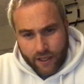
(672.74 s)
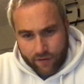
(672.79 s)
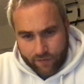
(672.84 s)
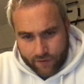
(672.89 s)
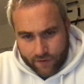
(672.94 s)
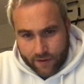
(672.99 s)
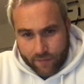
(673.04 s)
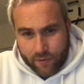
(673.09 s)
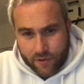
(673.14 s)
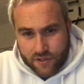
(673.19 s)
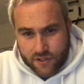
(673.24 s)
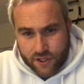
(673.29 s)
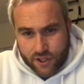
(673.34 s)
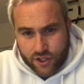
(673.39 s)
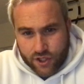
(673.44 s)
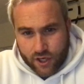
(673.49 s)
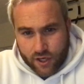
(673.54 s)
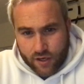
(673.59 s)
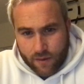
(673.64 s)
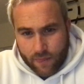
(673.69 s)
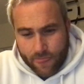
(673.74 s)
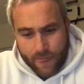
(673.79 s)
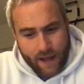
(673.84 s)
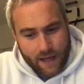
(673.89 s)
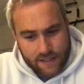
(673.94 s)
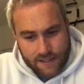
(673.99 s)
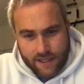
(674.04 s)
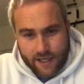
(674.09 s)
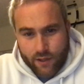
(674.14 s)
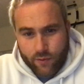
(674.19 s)
Given the procedure,
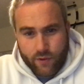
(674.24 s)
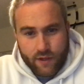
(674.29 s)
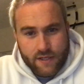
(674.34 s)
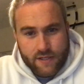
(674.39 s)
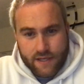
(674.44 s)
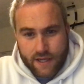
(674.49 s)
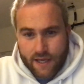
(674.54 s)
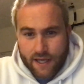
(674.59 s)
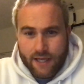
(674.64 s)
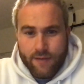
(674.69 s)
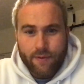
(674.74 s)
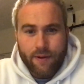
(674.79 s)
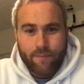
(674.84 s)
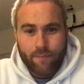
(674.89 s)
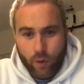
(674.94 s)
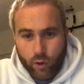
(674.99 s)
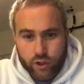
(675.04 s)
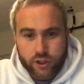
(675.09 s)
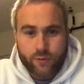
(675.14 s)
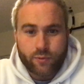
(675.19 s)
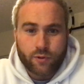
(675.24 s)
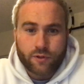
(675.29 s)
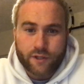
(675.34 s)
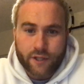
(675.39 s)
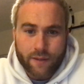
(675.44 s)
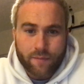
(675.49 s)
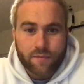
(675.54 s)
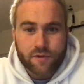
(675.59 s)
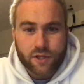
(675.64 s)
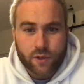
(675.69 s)
that's kind of what they say. It can be multiple
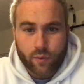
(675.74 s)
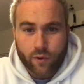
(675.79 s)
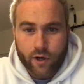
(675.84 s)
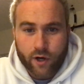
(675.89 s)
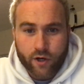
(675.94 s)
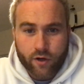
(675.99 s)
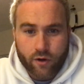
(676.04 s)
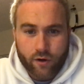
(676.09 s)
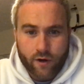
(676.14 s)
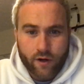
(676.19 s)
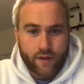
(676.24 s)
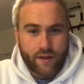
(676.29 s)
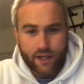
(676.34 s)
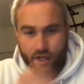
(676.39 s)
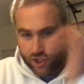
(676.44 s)
teams that work on it.